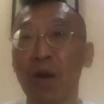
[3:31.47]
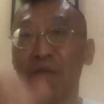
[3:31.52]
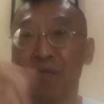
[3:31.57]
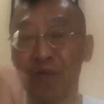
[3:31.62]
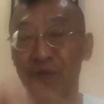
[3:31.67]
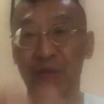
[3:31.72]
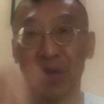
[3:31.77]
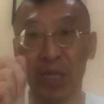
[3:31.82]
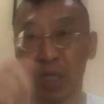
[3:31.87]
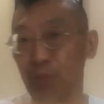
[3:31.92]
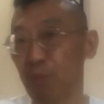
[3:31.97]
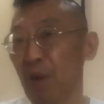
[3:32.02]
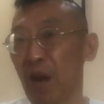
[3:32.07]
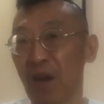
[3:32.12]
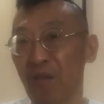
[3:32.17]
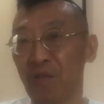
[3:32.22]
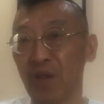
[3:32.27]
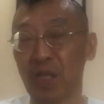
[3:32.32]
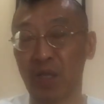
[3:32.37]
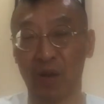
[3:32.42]
of these
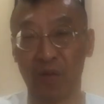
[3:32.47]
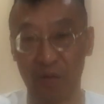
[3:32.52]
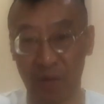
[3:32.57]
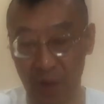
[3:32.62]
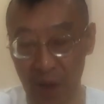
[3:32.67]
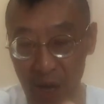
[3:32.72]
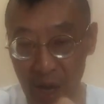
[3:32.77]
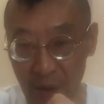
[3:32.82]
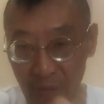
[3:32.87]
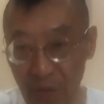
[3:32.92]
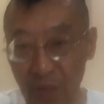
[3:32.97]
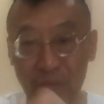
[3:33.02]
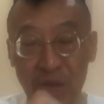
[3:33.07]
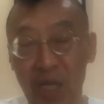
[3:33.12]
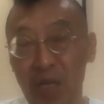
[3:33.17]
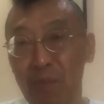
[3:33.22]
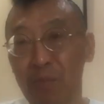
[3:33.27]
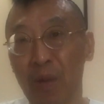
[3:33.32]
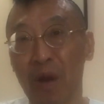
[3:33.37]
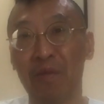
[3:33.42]

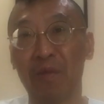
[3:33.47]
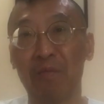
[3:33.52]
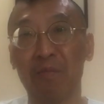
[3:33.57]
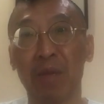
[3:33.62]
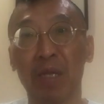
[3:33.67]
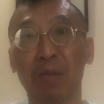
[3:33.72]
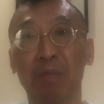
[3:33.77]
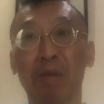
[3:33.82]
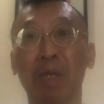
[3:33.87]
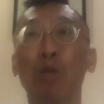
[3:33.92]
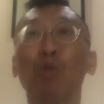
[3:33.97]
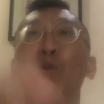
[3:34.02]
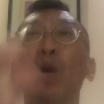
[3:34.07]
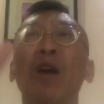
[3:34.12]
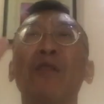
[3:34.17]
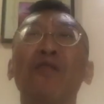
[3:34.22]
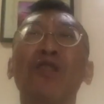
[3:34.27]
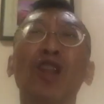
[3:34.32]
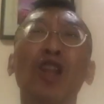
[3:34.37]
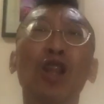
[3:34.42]
15 private placements will
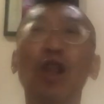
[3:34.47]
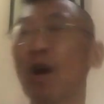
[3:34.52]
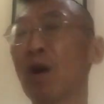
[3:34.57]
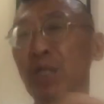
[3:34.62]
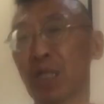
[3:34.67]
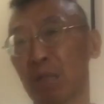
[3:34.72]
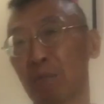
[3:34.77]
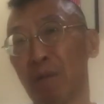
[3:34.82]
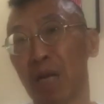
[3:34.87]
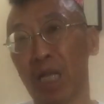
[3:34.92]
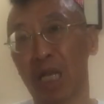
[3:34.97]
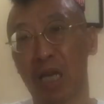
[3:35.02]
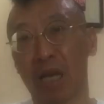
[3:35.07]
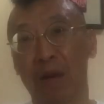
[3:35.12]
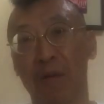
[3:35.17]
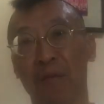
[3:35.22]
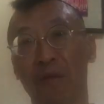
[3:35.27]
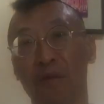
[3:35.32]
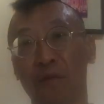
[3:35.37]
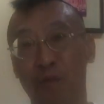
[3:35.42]
have lost money
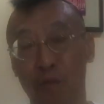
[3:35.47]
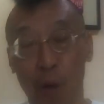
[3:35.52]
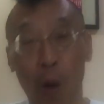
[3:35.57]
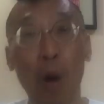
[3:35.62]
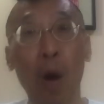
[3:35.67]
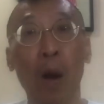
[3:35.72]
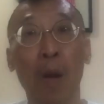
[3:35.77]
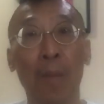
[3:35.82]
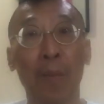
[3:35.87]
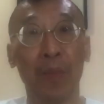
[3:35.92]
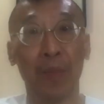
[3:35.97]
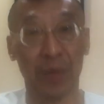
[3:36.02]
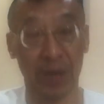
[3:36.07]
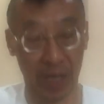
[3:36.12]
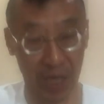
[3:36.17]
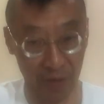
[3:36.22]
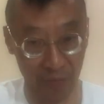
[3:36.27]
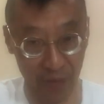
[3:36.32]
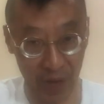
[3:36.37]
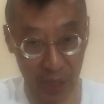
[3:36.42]
for
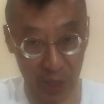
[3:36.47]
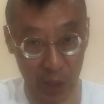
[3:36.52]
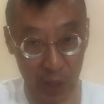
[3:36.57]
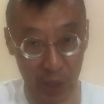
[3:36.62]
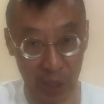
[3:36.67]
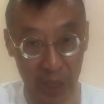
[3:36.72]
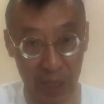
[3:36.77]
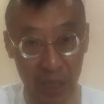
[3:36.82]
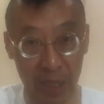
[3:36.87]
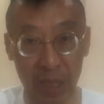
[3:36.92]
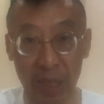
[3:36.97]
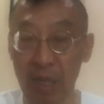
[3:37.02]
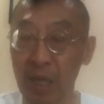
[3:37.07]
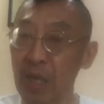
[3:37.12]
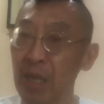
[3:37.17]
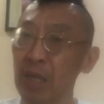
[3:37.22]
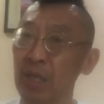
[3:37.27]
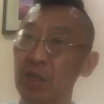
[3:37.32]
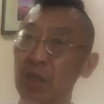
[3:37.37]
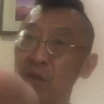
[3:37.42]
investors.
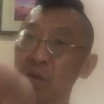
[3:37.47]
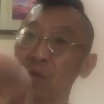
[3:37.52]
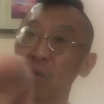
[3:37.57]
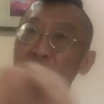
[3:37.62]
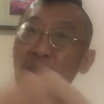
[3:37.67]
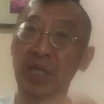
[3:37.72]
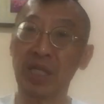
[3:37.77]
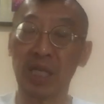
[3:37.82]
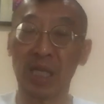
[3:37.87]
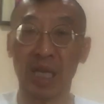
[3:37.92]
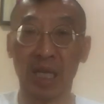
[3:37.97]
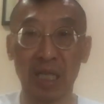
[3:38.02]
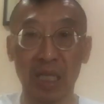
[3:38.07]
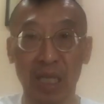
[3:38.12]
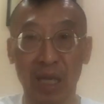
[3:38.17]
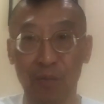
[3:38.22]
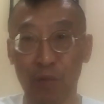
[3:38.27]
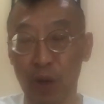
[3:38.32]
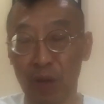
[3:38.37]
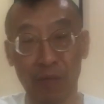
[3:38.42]
So once again,
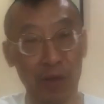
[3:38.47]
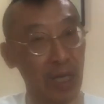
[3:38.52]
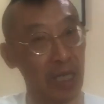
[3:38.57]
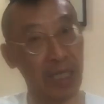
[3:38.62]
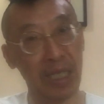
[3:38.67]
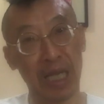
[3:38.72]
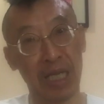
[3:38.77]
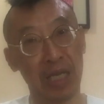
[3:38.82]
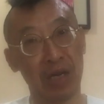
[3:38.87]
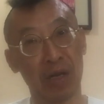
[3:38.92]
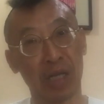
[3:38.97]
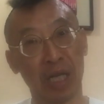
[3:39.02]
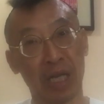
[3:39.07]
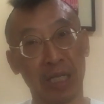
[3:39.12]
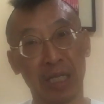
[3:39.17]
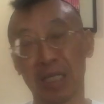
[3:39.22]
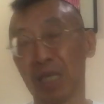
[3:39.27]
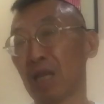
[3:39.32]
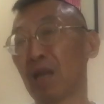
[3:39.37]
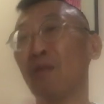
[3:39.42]
if you have not attended our
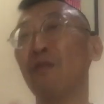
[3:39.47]
classes and